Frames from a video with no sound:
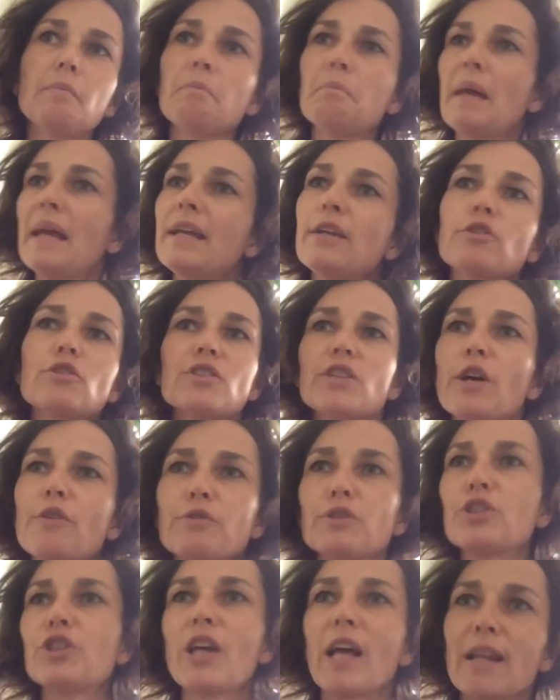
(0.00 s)
make
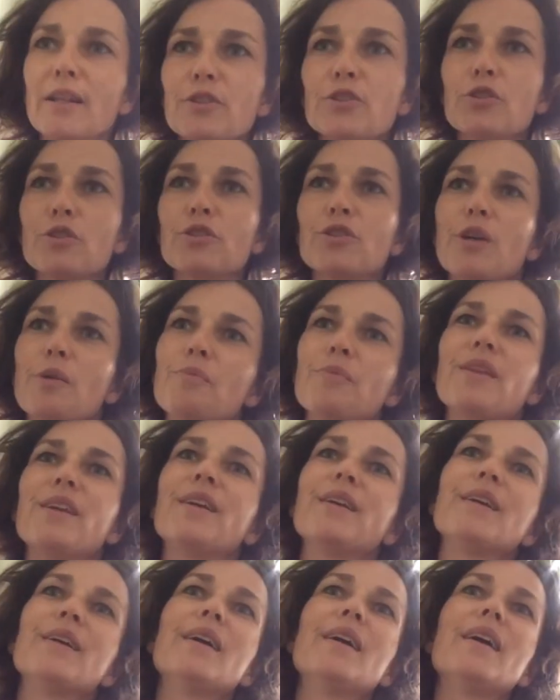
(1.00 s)
yourself a challenge or
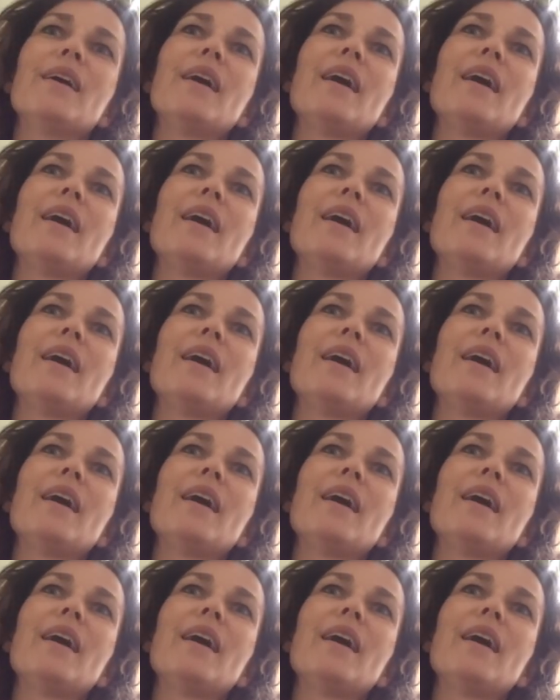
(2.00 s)
something.